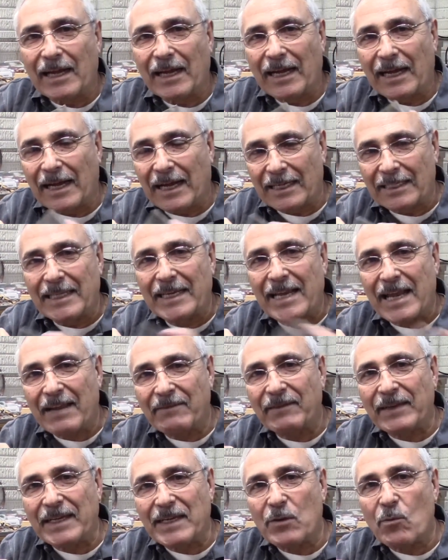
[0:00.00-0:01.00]
I didn't have
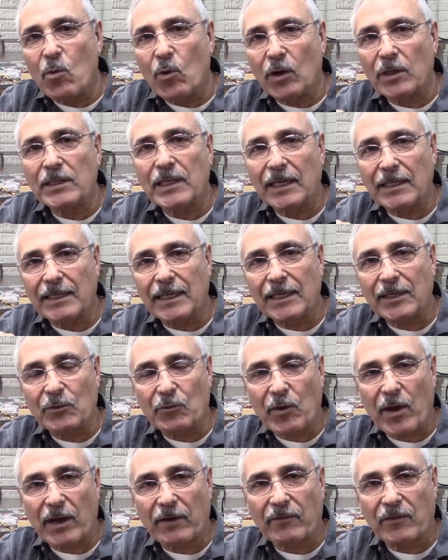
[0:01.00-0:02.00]
anyone that did
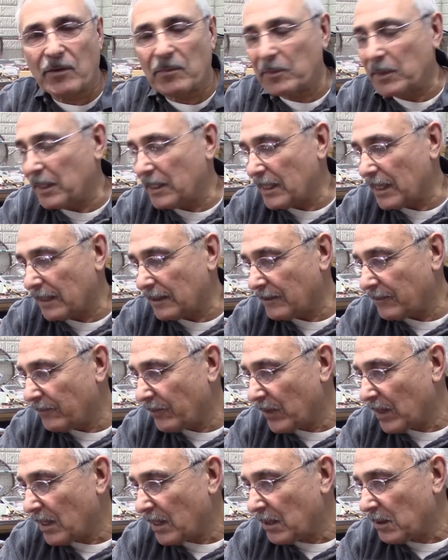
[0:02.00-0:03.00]
crack from me yet.
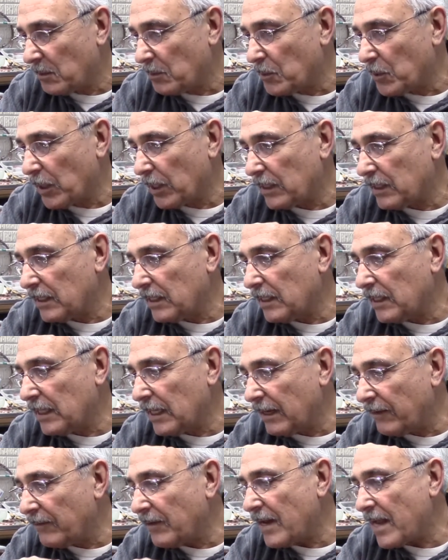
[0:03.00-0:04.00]
But
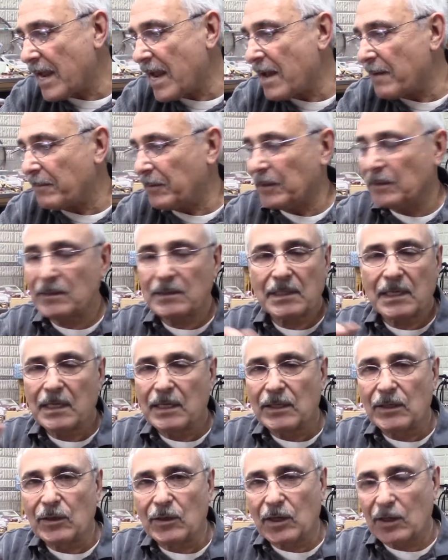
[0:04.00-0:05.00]
if it happened,
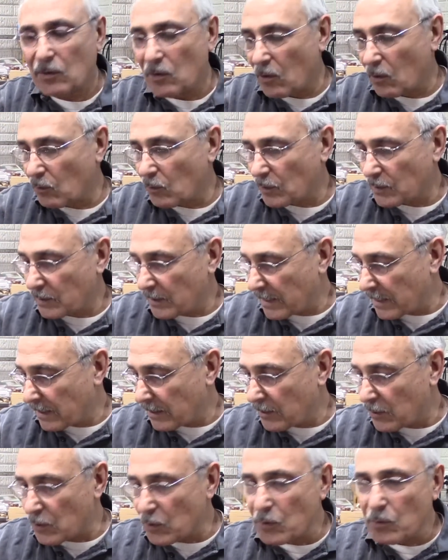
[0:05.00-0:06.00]
you can always get a
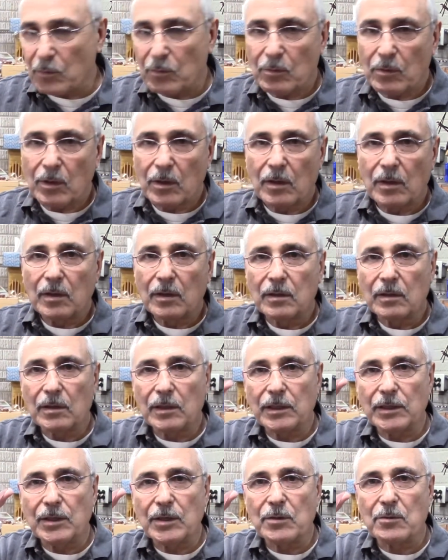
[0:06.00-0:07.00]
new
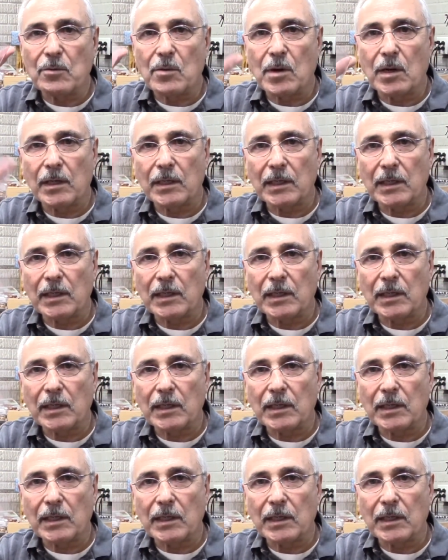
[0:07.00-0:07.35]
one